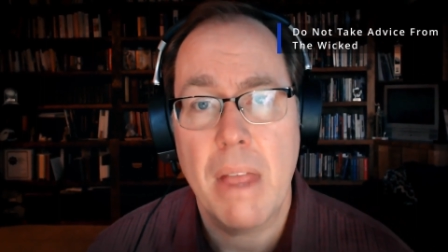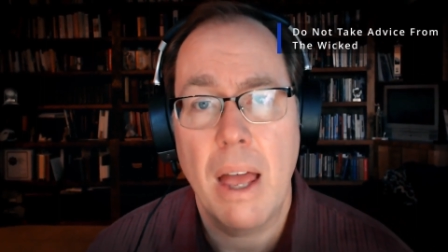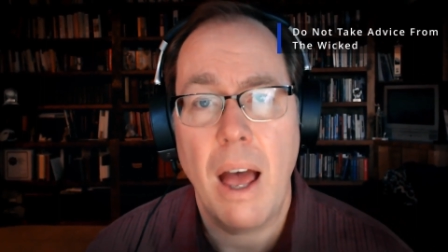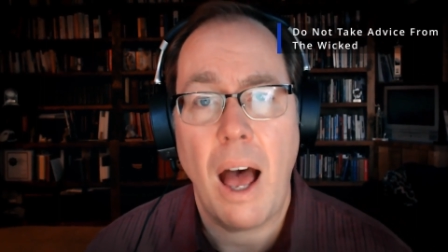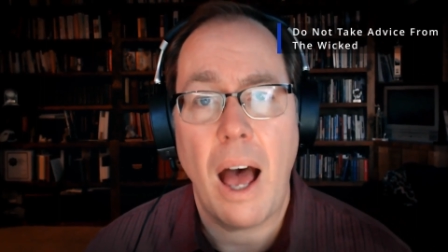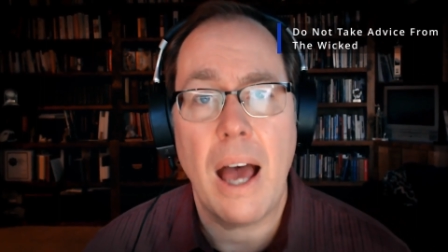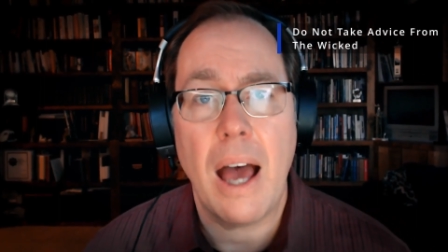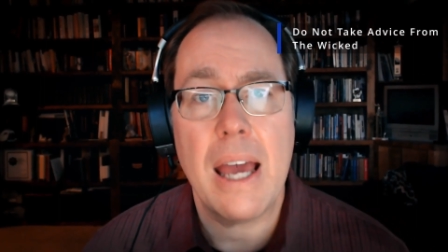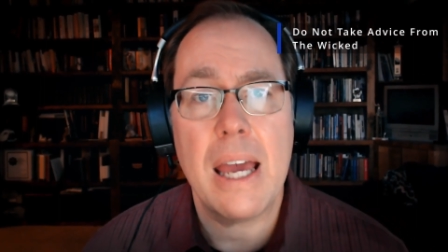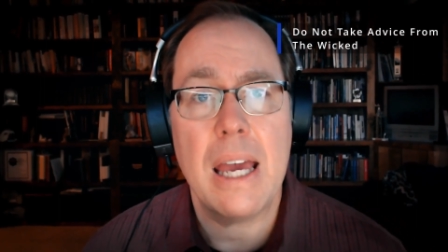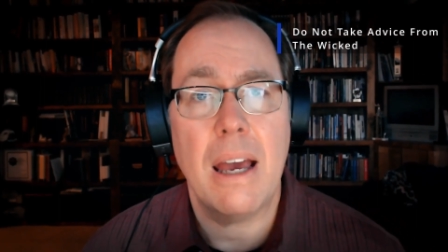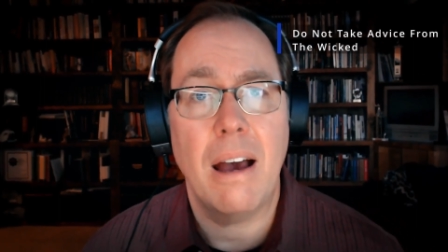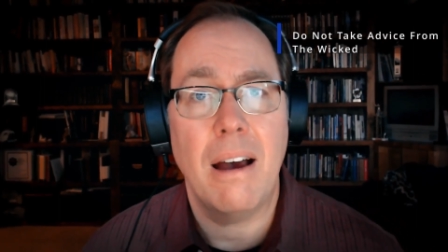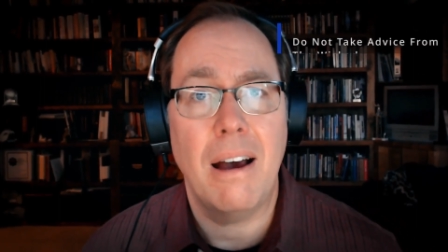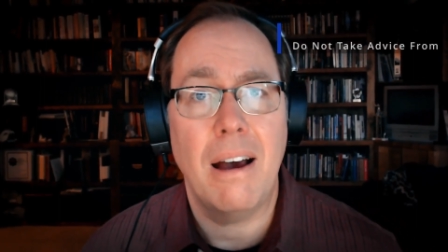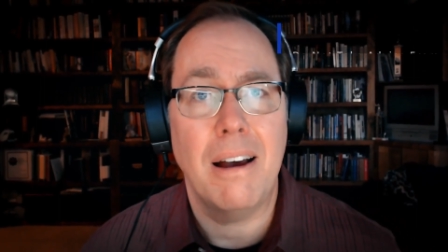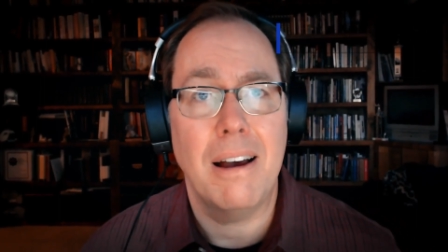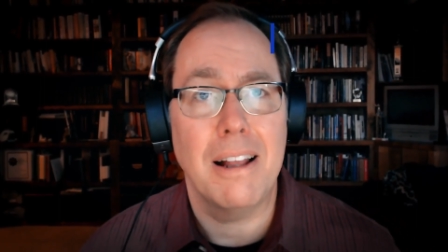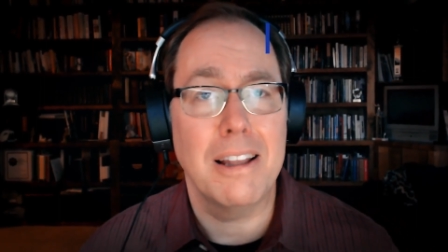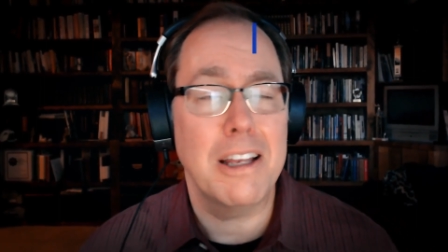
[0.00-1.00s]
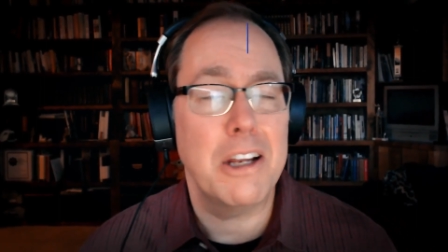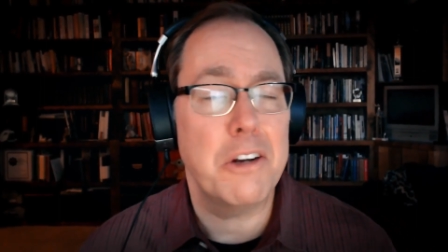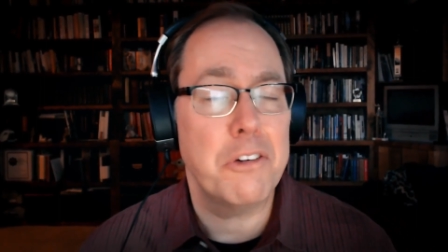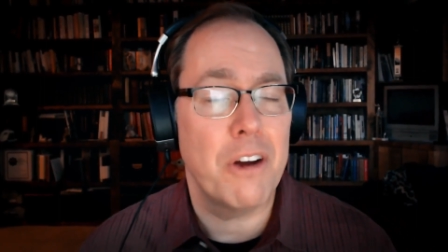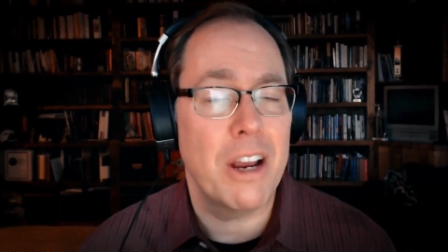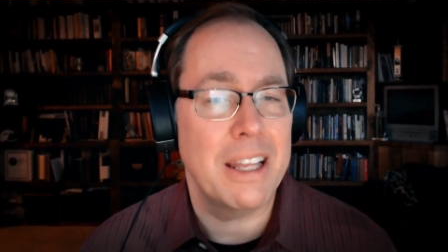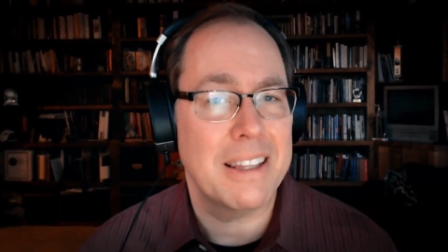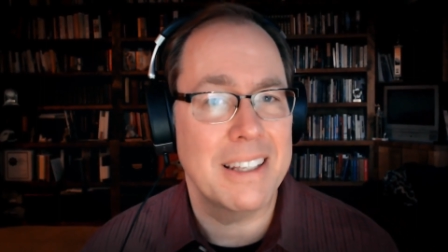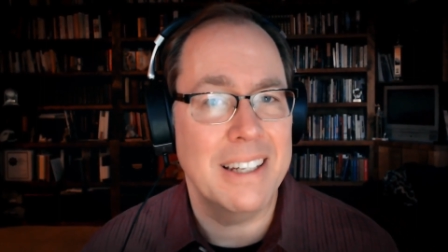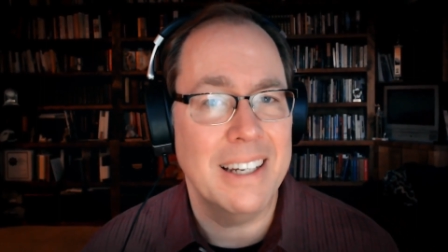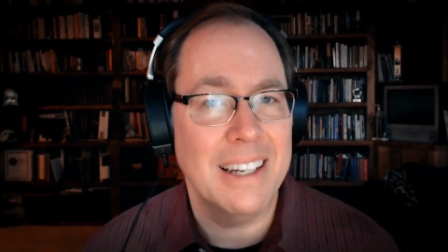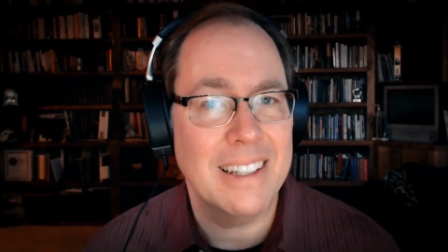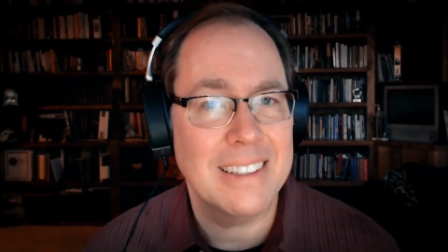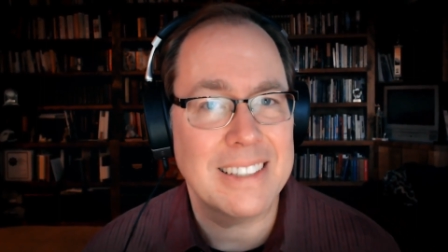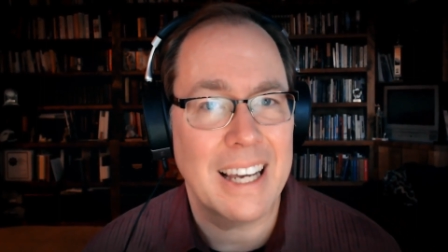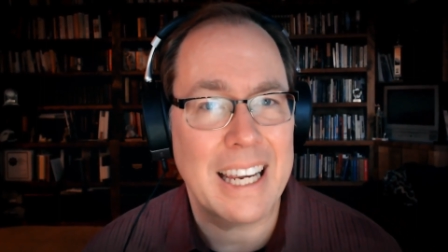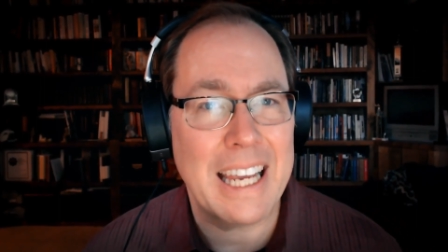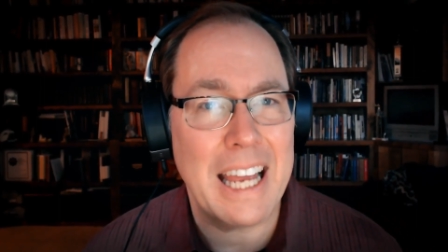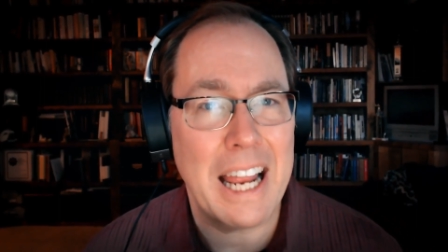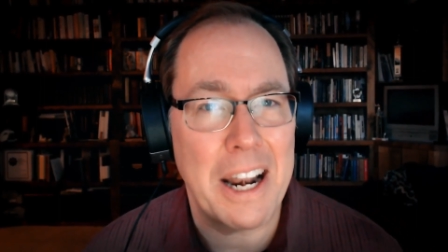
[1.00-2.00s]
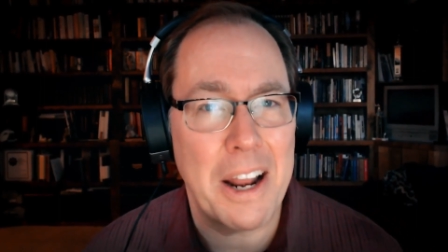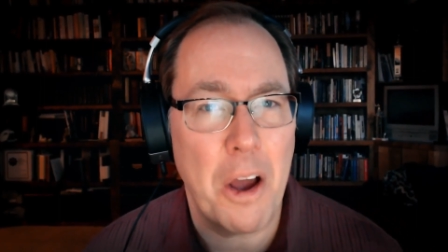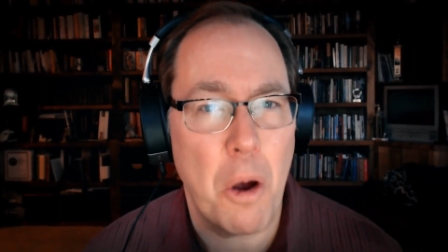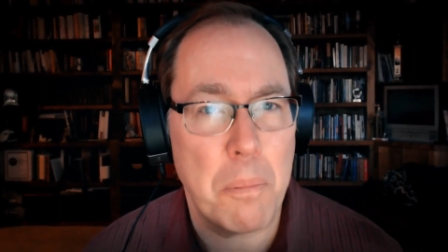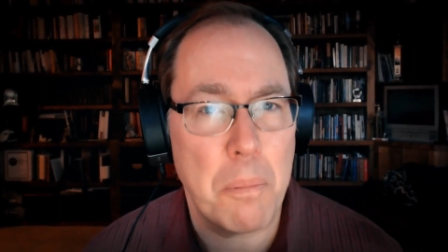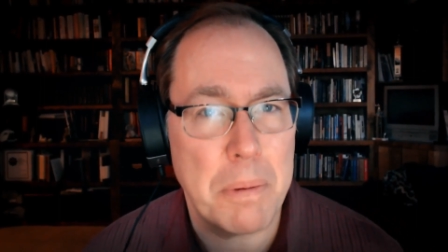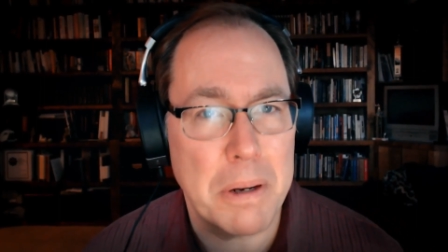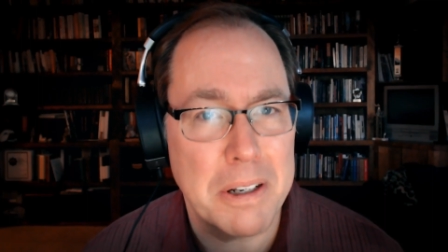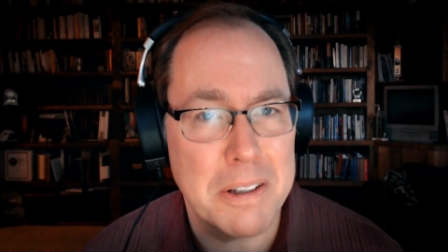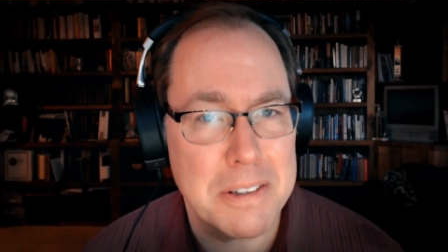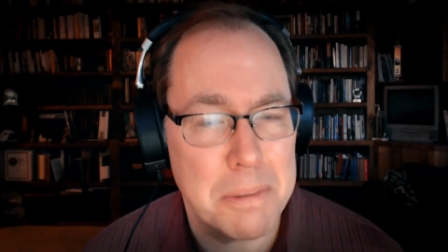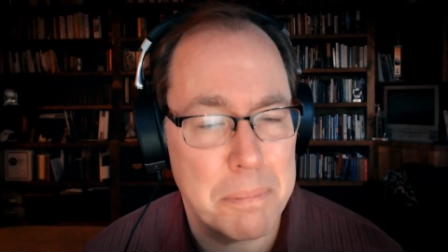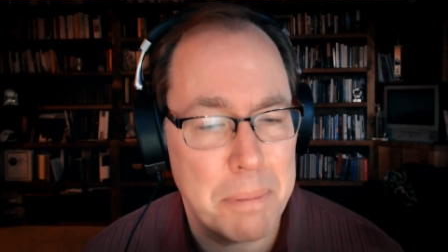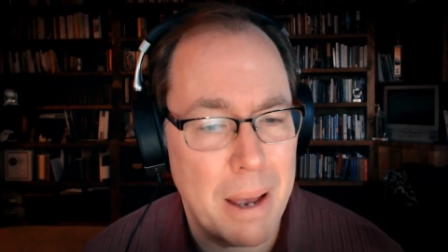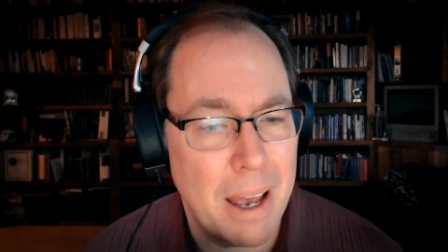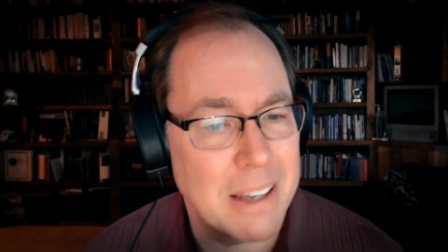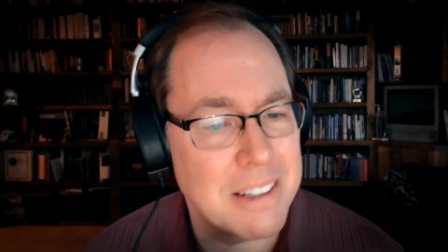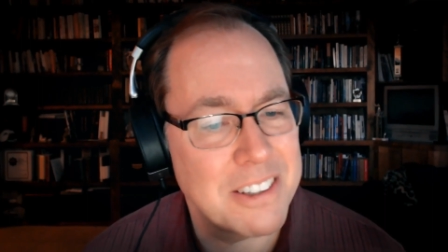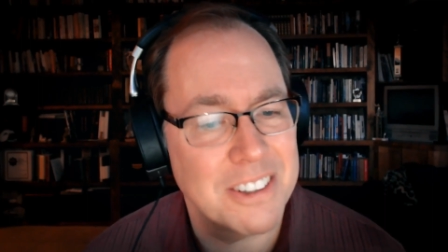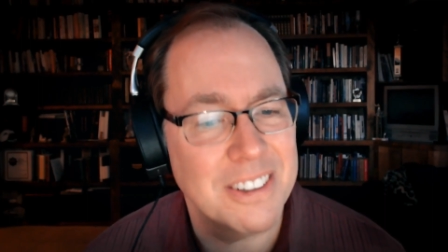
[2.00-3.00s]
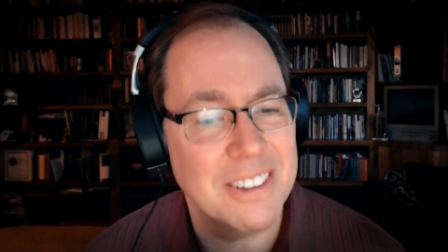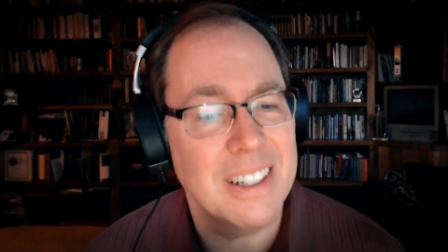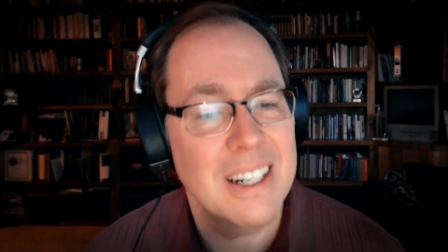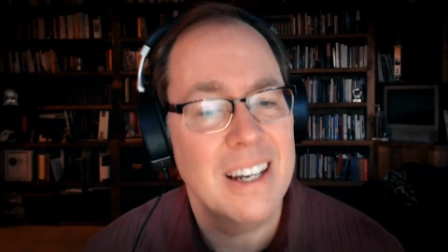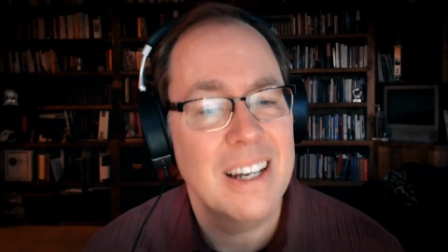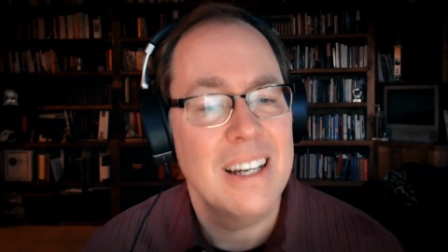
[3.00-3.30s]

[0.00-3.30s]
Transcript: I uh, alliterate this, I can't help it as a pastor.